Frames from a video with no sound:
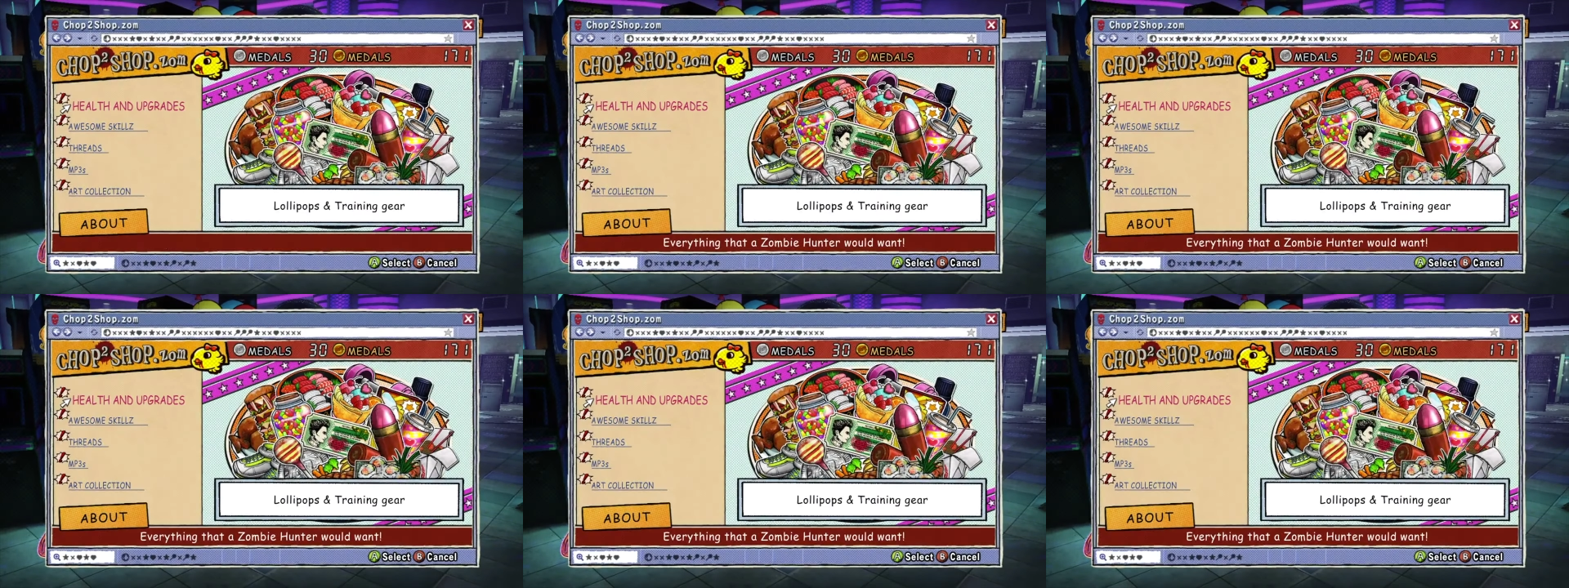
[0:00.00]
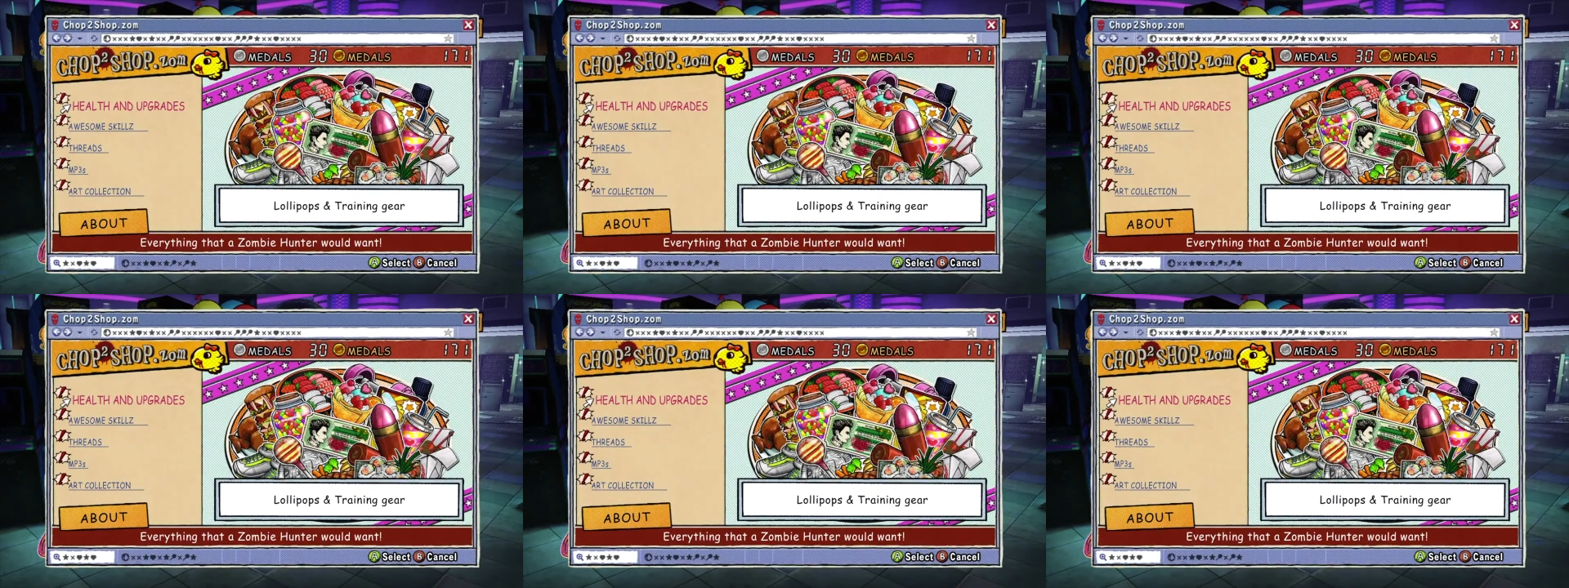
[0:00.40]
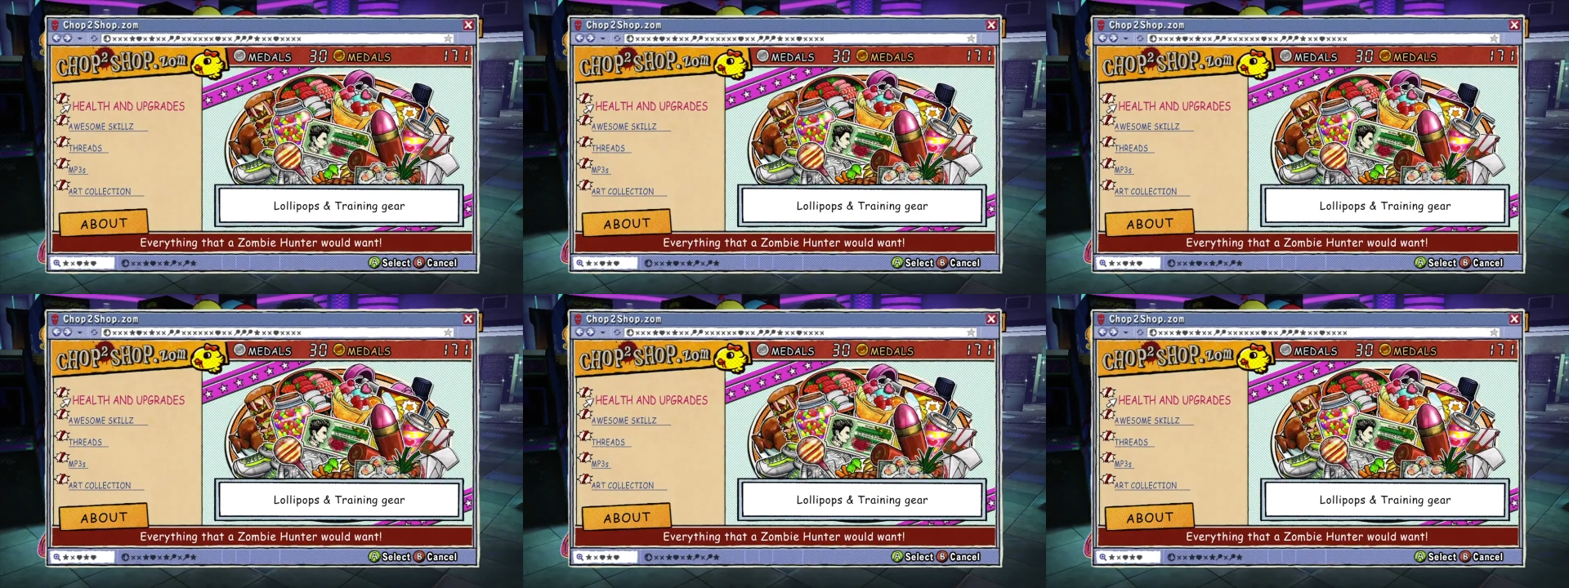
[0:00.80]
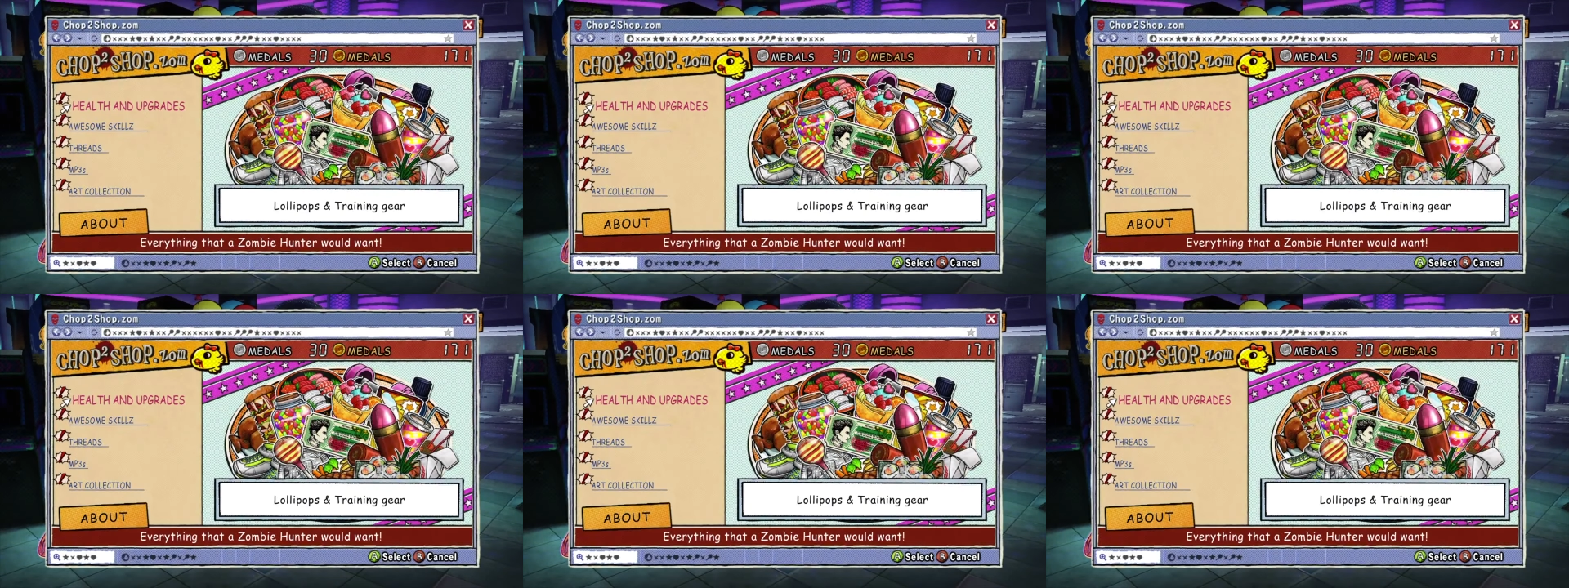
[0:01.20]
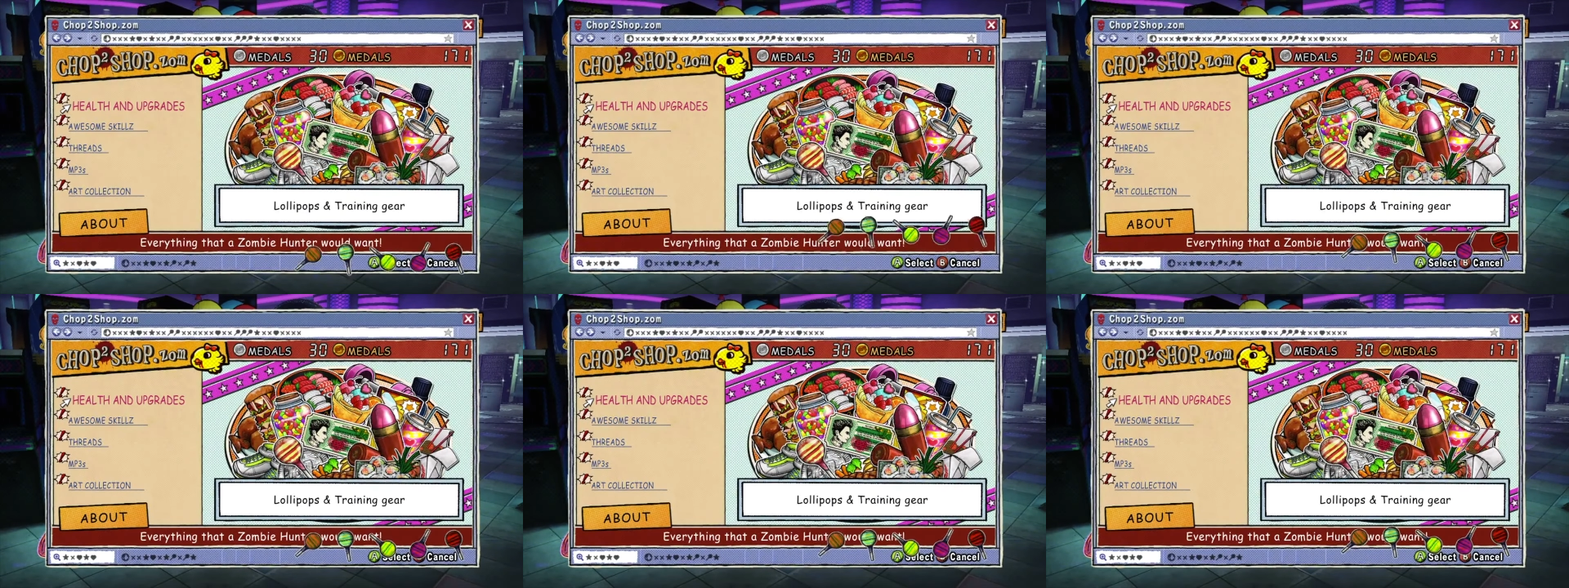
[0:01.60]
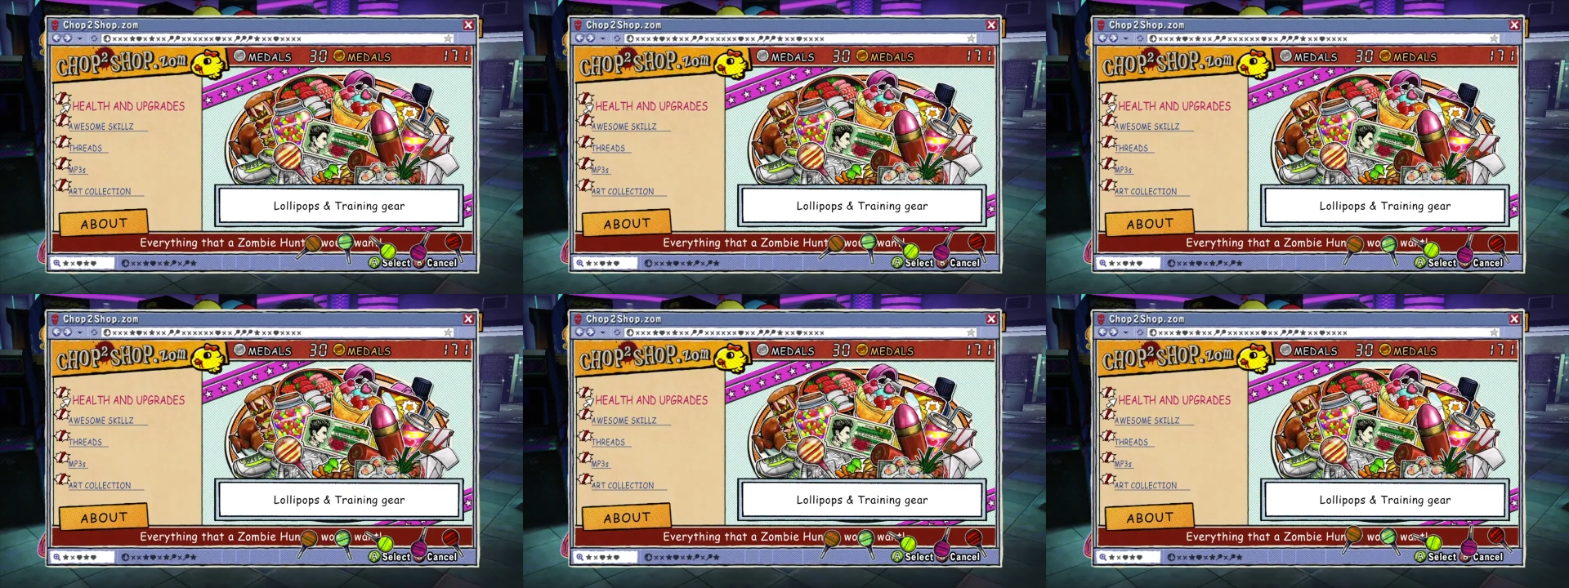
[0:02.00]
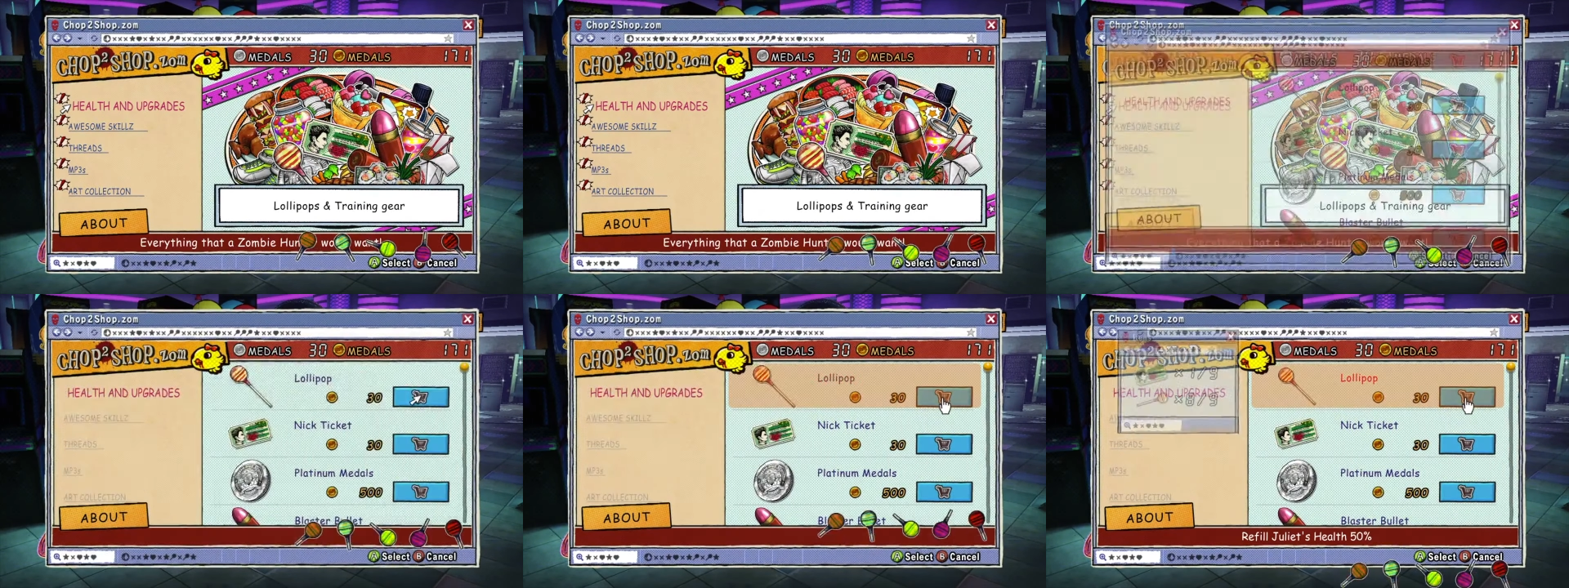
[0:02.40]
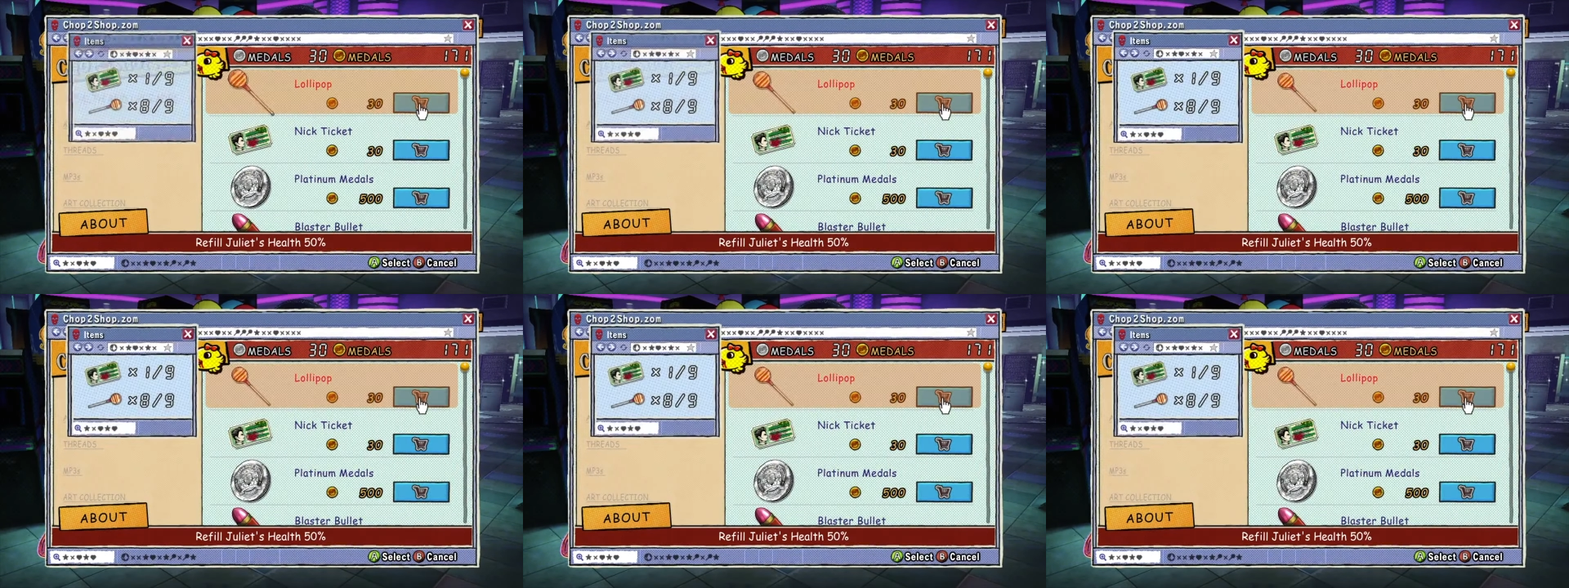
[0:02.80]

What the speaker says: Nobody's mouth can be seen.